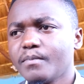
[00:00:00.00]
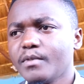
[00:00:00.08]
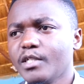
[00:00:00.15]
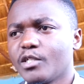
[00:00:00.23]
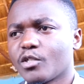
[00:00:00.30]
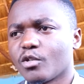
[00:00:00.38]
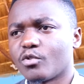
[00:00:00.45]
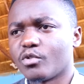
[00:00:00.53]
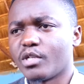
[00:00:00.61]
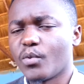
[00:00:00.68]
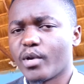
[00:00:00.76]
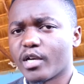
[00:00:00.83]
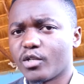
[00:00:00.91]
So today
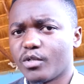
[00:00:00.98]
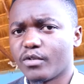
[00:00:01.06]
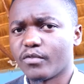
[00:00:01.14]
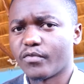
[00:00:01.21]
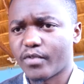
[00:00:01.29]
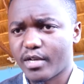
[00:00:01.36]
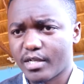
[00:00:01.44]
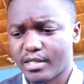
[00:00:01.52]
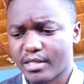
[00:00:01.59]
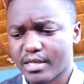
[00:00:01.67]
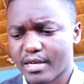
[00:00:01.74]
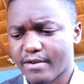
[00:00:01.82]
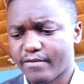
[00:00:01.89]
we are doing phase
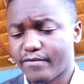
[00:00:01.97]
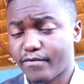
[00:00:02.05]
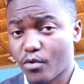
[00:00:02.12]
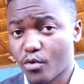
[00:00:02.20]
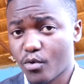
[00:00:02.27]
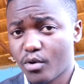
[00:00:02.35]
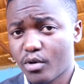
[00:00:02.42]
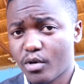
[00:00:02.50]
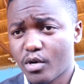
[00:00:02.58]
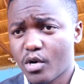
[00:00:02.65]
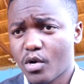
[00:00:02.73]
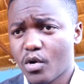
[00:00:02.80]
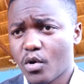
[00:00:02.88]
4
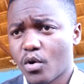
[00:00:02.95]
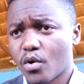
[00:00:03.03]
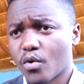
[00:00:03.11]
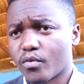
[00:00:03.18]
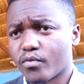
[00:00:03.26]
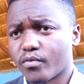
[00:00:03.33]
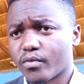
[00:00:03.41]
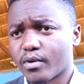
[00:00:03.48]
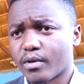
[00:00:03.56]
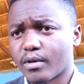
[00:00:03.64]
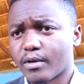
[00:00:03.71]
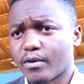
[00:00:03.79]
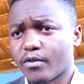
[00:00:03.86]

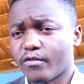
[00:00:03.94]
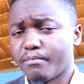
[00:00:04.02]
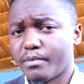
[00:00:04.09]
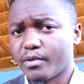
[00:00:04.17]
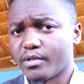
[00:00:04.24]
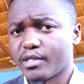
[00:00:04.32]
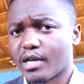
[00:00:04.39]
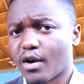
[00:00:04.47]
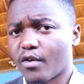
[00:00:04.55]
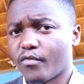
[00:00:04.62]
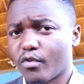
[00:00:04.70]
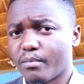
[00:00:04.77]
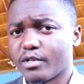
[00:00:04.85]
of building our
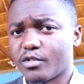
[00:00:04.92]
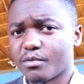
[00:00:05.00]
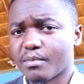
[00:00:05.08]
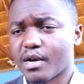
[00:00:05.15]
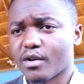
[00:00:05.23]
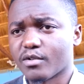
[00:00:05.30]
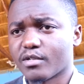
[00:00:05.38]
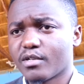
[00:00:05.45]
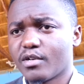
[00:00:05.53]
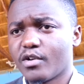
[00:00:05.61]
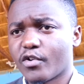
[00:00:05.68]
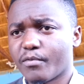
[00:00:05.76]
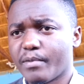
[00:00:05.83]
4-bedroom house.
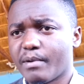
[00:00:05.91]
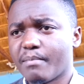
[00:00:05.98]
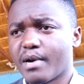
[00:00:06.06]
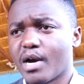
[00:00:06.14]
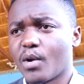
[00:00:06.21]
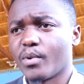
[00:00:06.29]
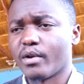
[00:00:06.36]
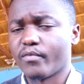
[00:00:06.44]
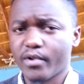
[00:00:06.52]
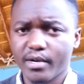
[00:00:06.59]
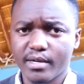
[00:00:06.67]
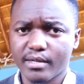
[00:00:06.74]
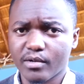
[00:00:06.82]
Remember, we have
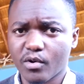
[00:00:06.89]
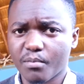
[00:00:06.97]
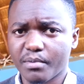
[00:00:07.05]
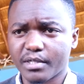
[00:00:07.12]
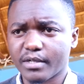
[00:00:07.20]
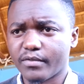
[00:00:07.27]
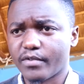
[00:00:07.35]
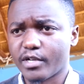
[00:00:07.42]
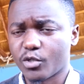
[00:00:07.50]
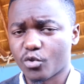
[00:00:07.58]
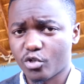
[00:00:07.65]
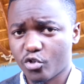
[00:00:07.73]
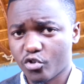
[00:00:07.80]
already completed phase
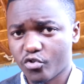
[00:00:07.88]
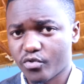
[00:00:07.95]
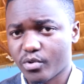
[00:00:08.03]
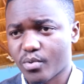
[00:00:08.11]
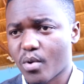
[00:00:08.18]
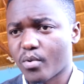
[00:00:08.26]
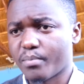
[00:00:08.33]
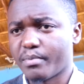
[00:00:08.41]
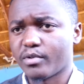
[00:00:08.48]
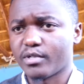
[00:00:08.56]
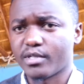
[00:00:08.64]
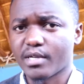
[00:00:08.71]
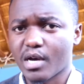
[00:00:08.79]
1 to 3 where we
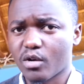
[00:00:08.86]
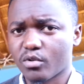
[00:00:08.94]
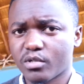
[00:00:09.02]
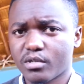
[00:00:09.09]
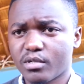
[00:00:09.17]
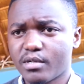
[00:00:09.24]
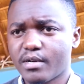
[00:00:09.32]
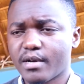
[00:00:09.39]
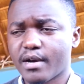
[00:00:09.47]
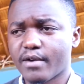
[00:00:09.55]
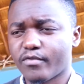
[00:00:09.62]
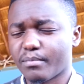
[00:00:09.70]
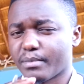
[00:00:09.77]
built the house
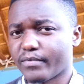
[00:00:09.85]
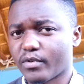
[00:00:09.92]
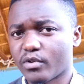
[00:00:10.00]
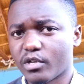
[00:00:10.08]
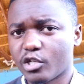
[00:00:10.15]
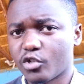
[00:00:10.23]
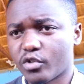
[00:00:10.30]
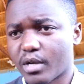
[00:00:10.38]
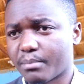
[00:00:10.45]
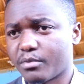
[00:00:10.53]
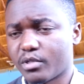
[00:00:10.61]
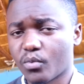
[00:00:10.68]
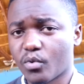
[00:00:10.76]
from the foundation up
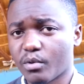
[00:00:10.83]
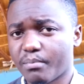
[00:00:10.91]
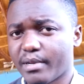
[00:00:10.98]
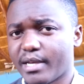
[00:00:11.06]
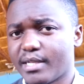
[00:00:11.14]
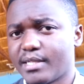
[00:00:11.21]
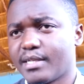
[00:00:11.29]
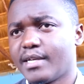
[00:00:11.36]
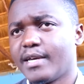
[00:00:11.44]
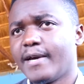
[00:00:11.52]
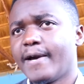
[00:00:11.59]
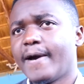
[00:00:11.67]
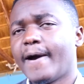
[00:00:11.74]
to the wall plate,
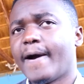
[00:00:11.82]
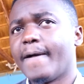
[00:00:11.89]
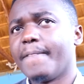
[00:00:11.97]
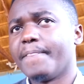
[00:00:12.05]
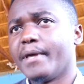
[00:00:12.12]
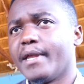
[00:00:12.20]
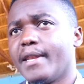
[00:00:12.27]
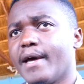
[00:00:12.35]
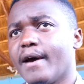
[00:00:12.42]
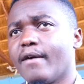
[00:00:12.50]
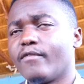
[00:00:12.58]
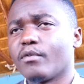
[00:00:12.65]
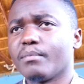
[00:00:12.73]
and
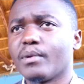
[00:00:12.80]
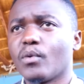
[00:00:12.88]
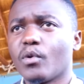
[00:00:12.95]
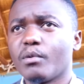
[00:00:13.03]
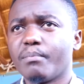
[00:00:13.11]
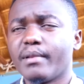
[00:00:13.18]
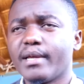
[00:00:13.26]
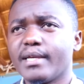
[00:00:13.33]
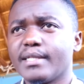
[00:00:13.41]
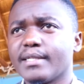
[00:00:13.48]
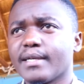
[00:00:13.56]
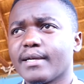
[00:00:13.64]
then from the wall plate